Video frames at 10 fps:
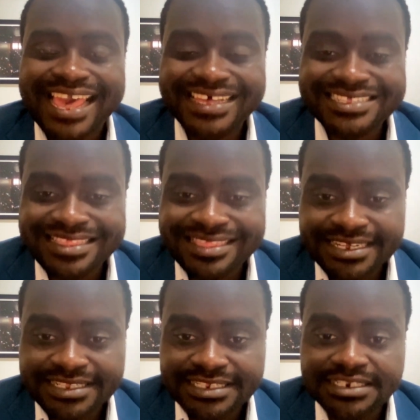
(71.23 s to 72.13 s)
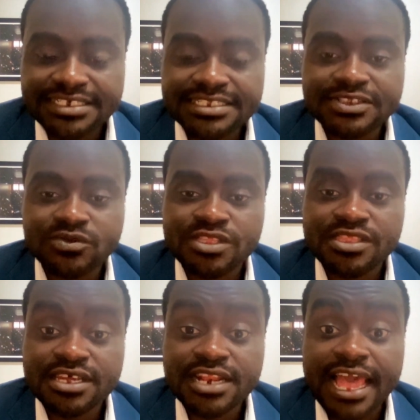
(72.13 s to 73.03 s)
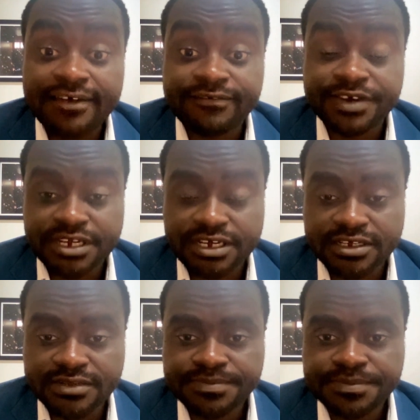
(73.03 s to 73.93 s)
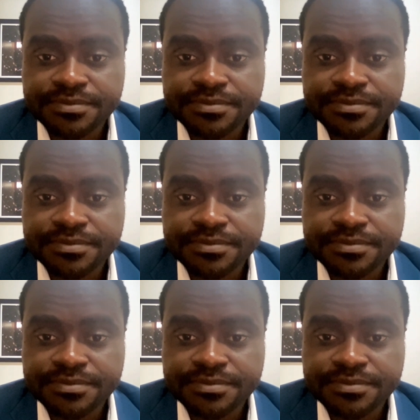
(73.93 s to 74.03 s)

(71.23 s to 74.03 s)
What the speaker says: ethnicities within Africa